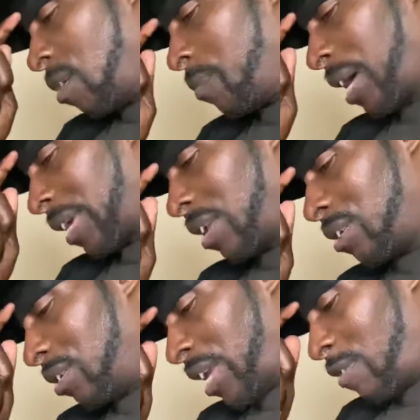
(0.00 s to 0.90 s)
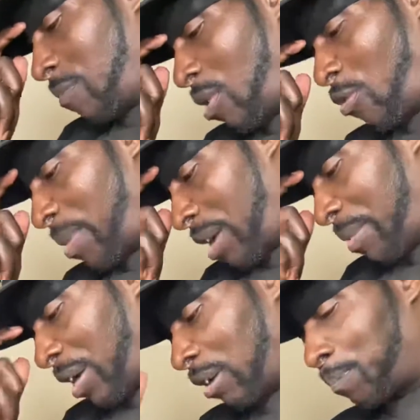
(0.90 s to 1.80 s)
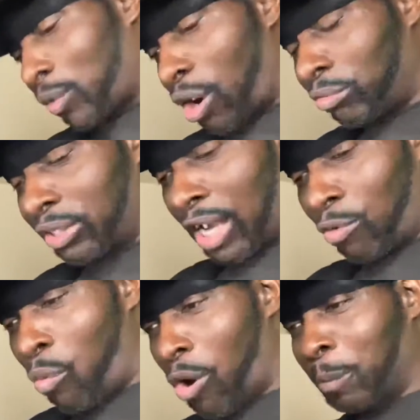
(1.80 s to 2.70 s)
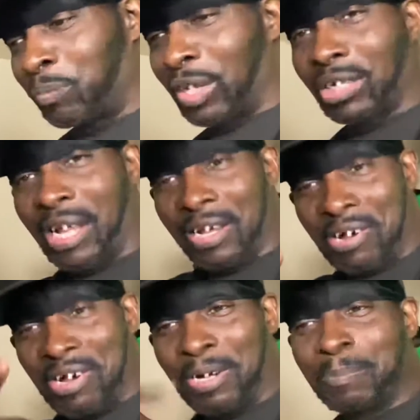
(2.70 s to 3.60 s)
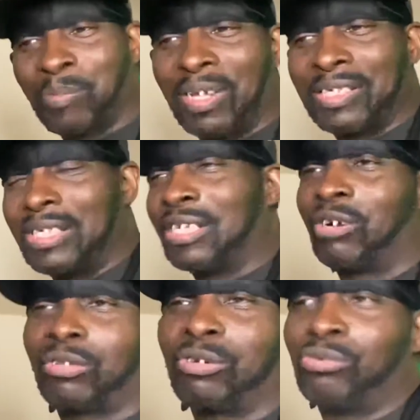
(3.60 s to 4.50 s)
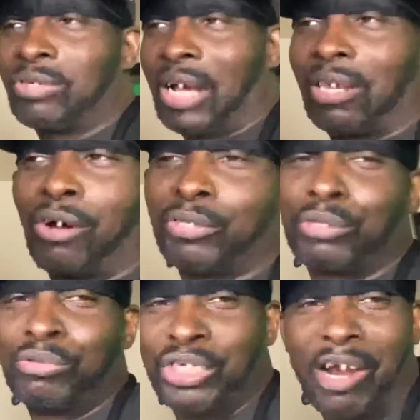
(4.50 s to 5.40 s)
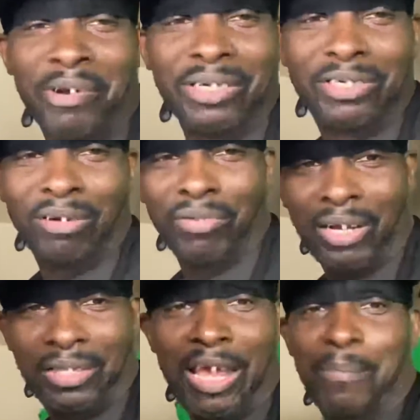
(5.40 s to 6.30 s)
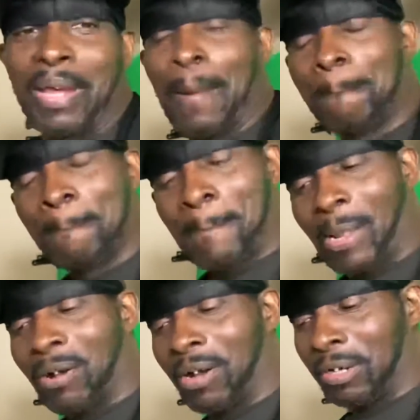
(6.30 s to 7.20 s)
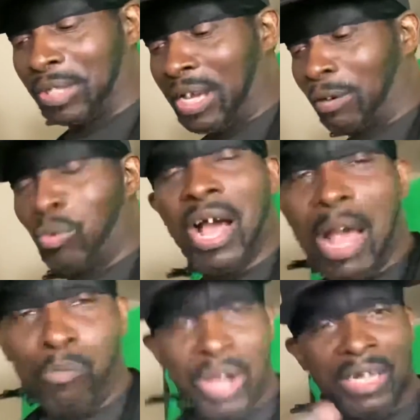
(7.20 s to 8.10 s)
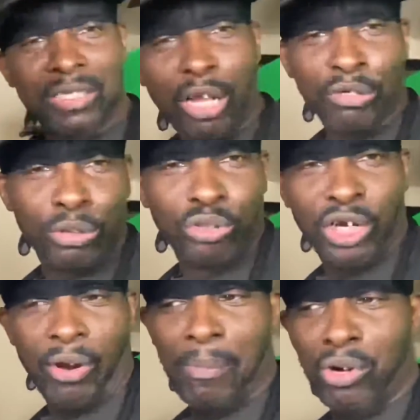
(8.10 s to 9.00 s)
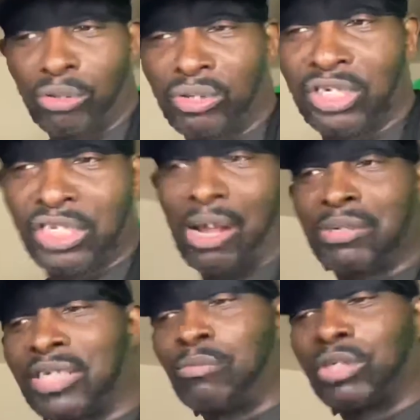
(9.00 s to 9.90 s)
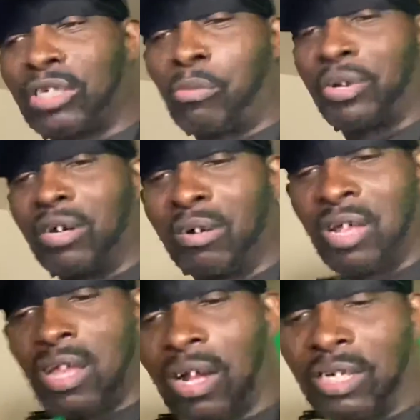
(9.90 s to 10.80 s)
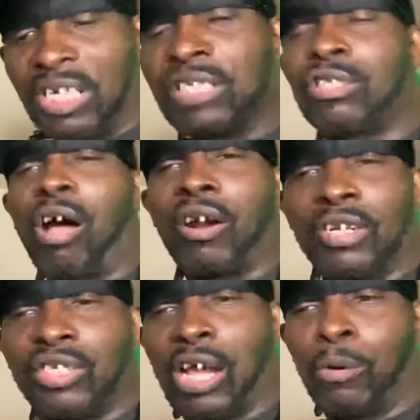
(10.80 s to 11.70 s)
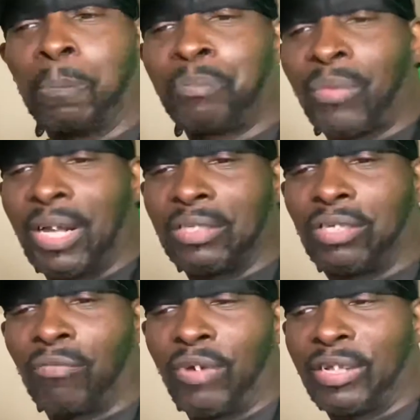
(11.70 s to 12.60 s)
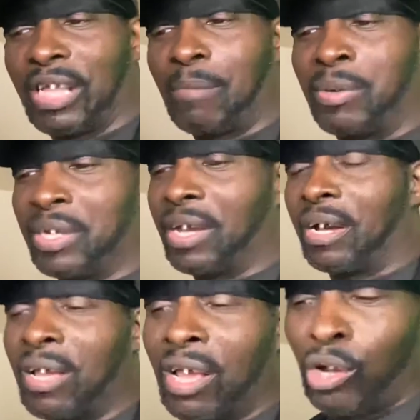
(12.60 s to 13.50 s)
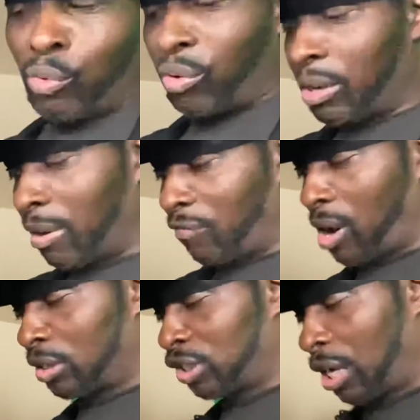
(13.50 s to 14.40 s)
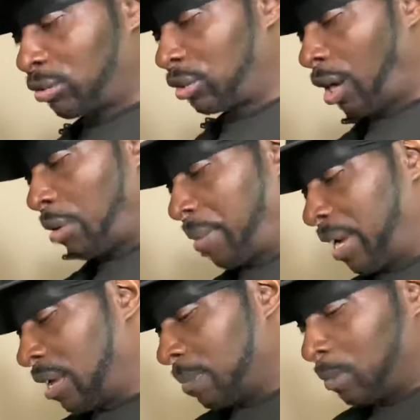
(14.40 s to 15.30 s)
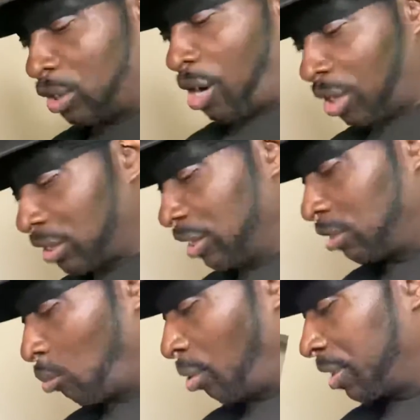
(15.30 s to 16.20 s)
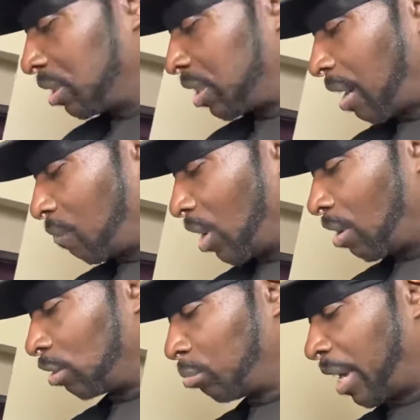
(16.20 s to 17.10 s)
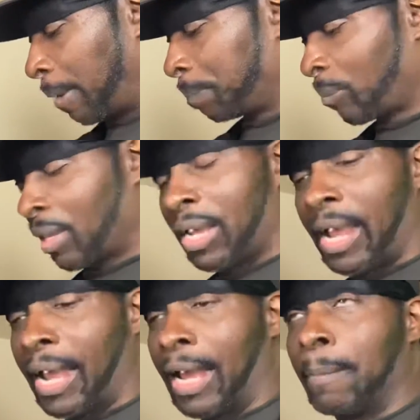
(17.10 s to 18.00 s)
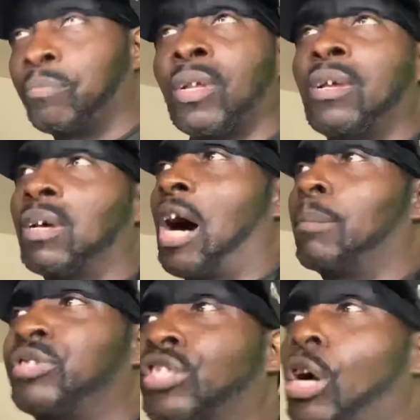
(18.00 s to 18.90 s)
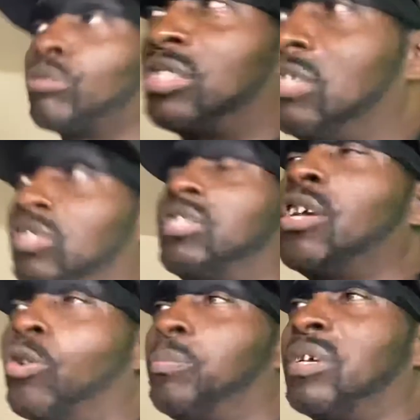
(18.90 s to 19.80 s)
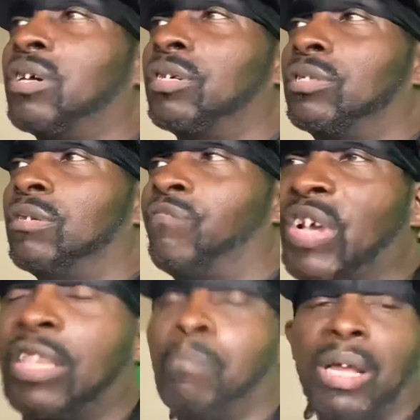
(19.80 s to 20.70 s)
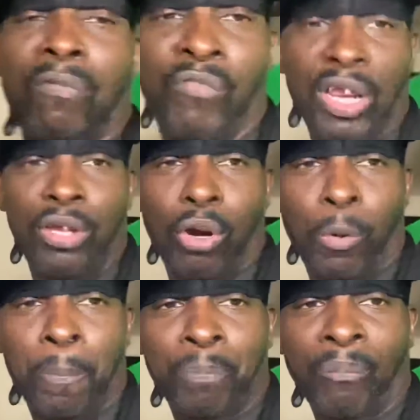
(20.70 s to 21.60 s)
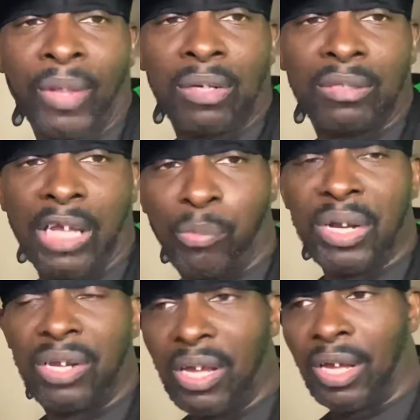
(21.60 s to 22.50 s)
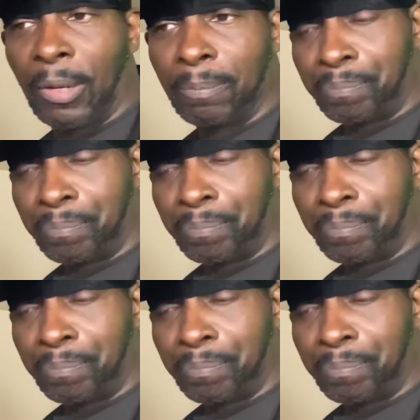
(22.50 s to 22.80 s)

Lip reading: we gotta get a good name for my old man, man. I'm called Tech Walt. Just like CJ on 32's got Lawsuit Jerry and stuff like that, man. Yeah, where is Lawsuit Jerry? I'm gonna go to his channel and see what's up with him, because he started the channel and stuff like that. But yeah, we're gonna get my father's channel started, man, so y'all can see some more of these tech videos, man. And I'm salty still because the 50-minute video that we did